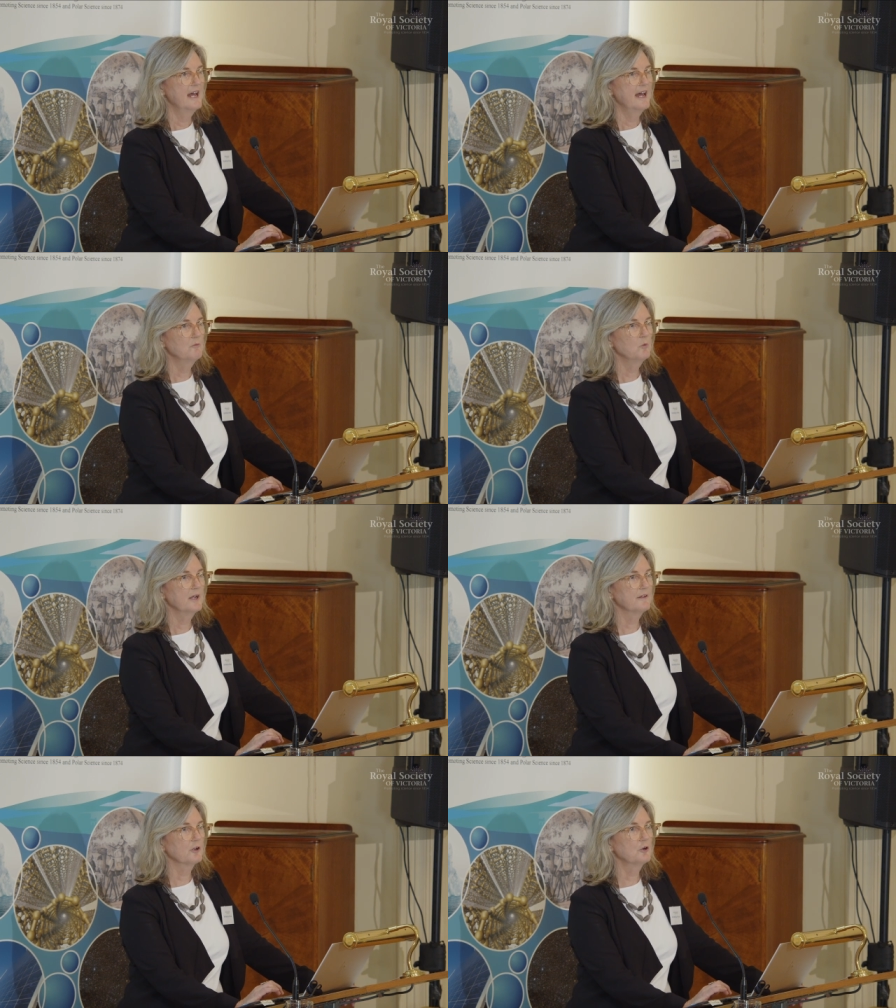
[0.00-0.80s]
And
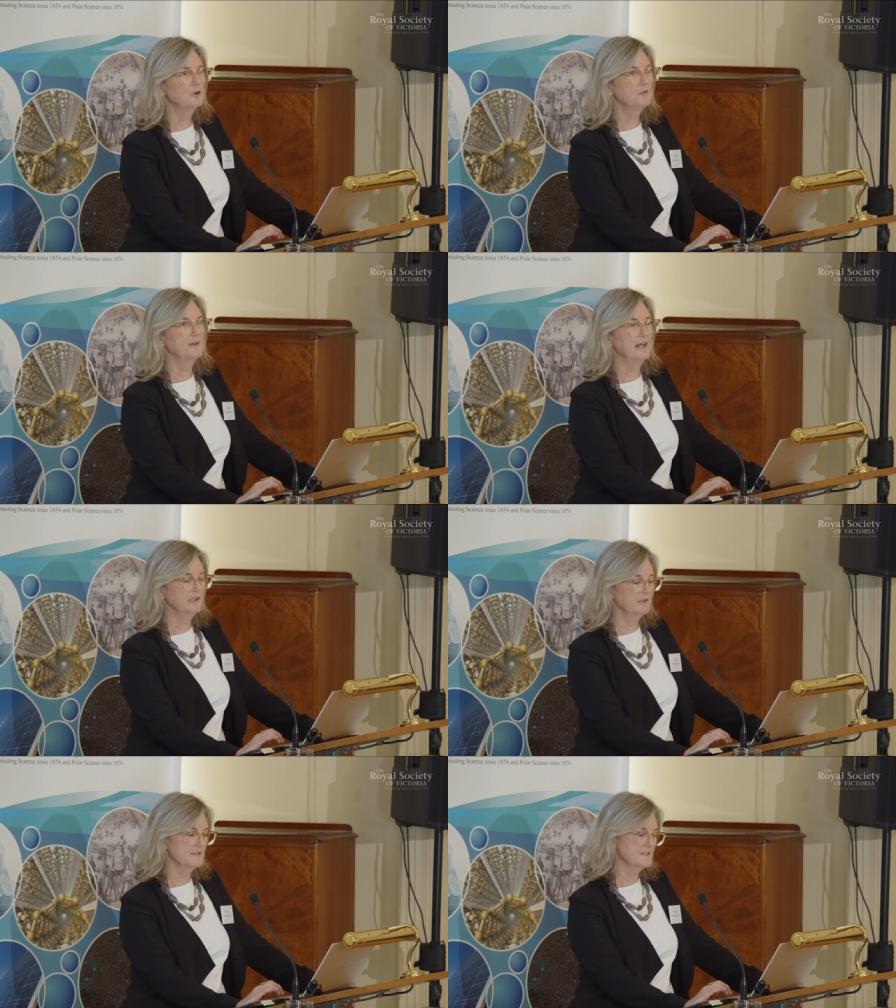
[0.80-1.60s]
one of the core
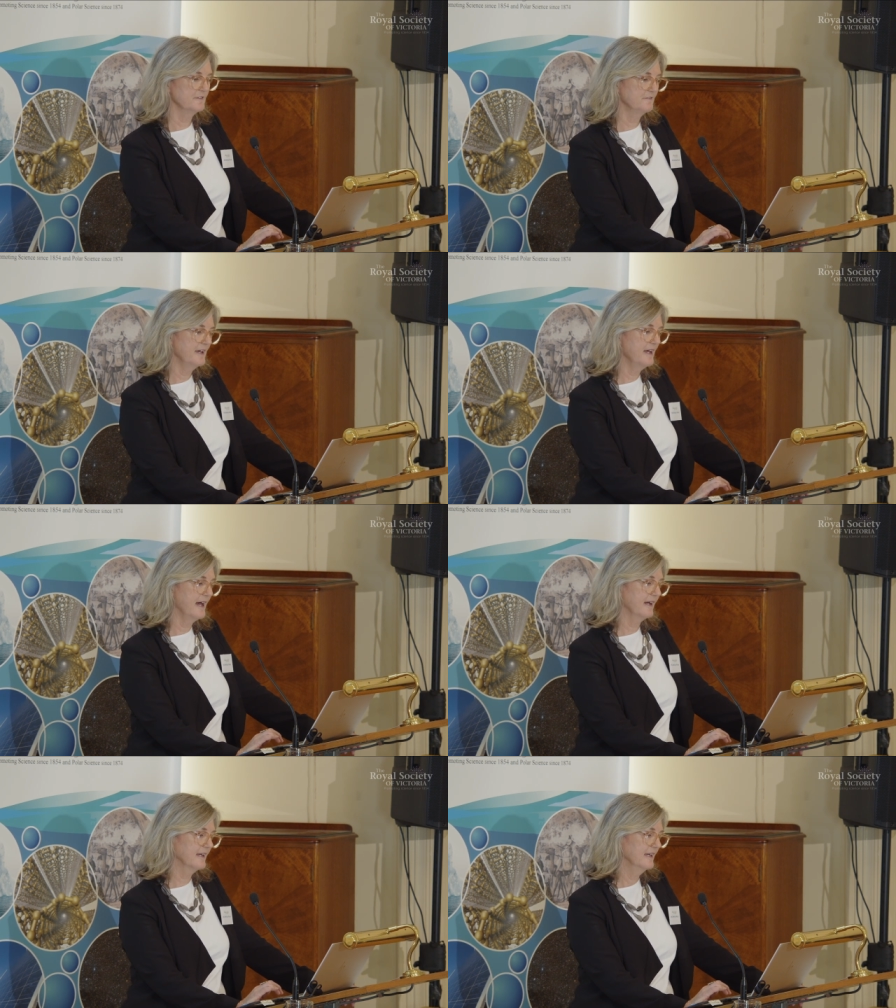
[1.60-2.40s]
values of
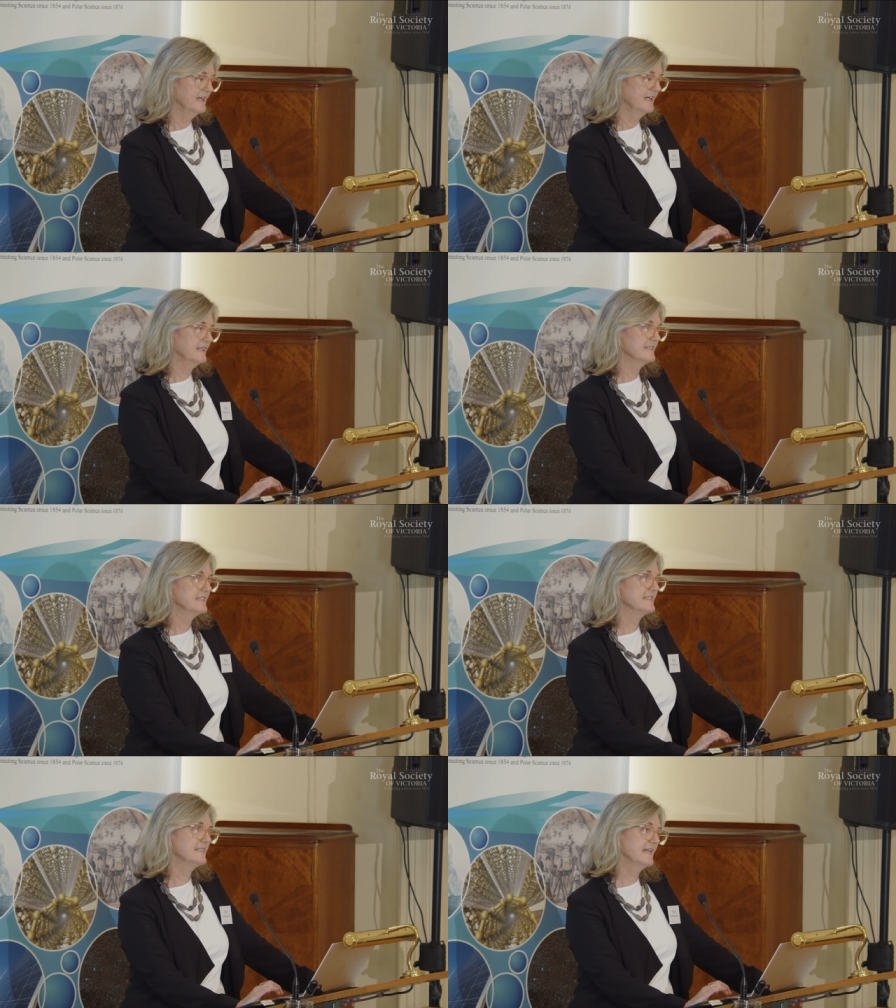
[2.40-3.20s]
VIAC is
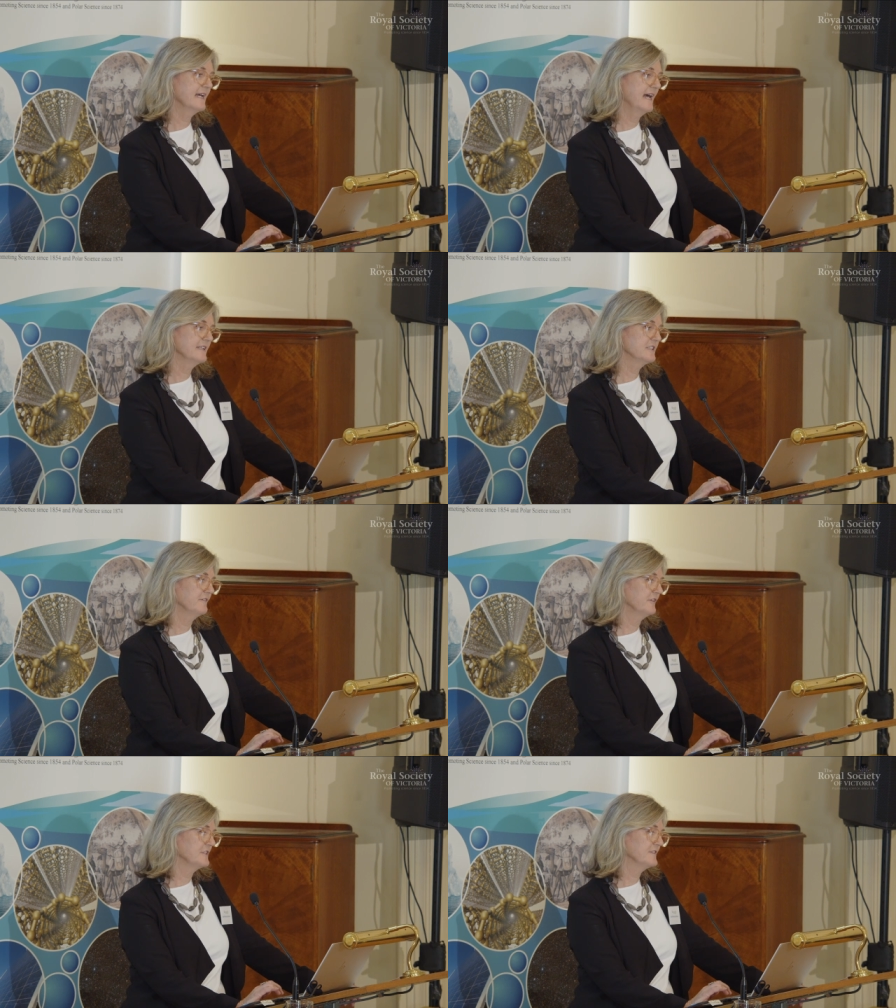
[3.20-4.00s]
to seek out
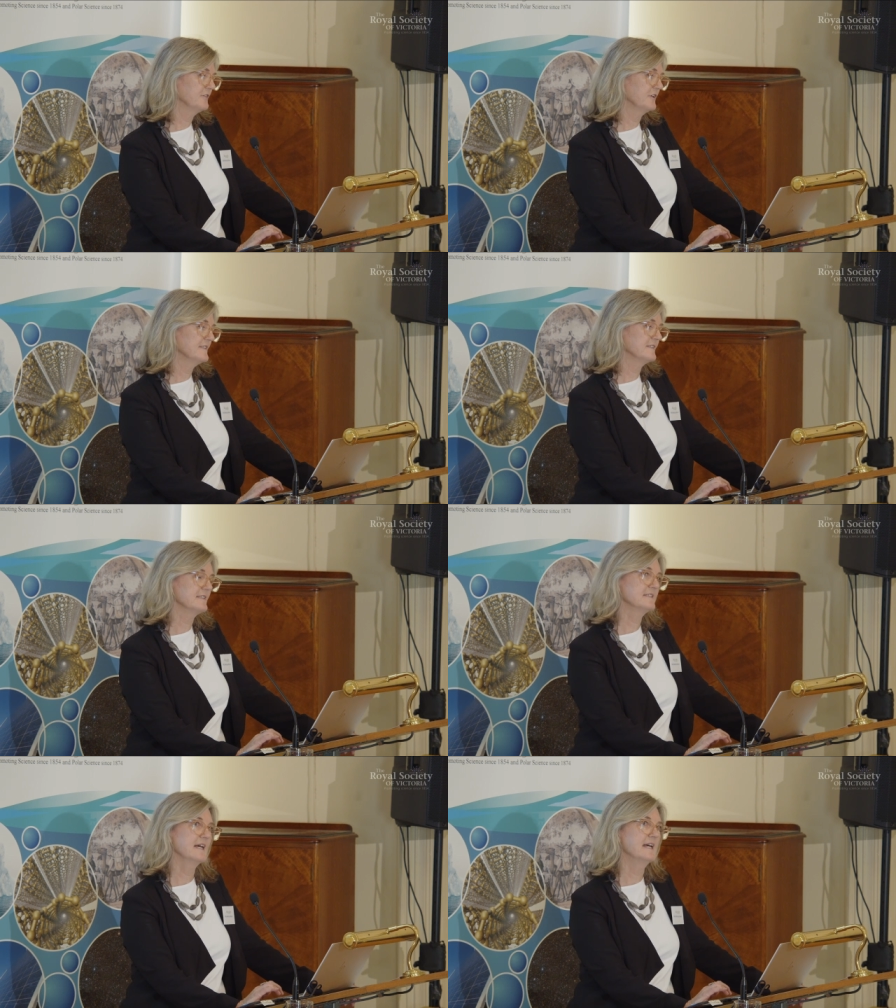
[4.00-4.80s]
diverse
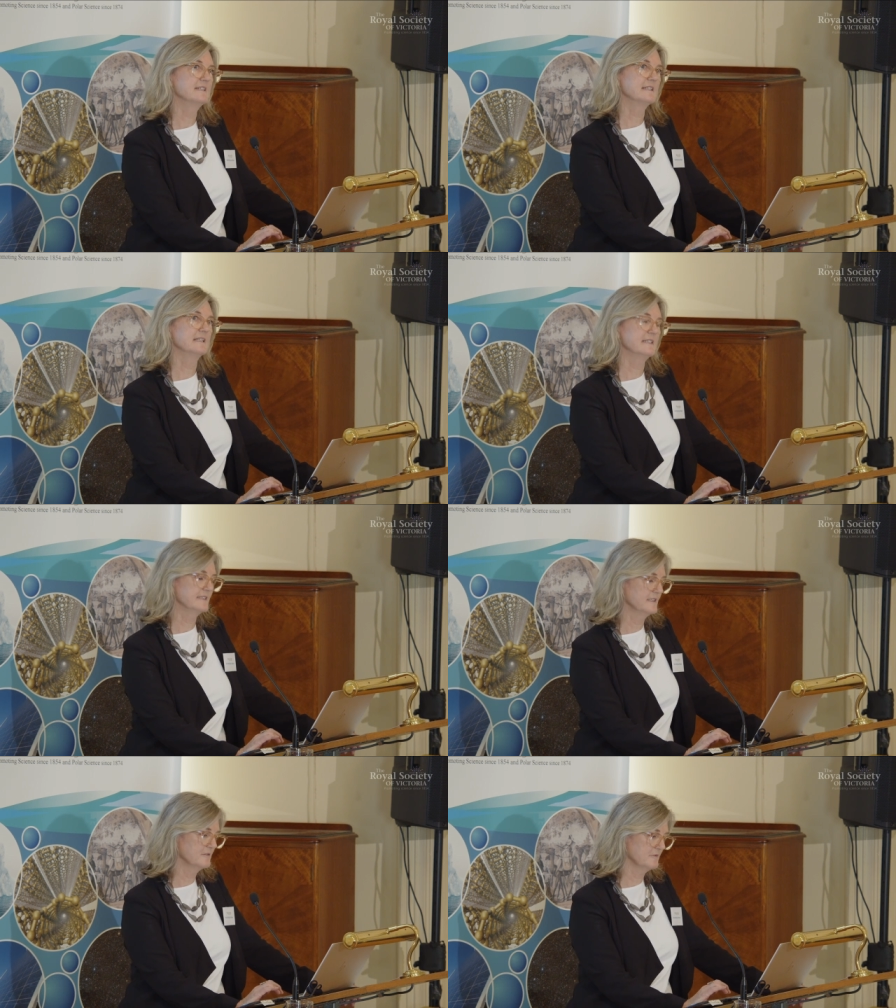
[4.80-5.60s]
voices and to listen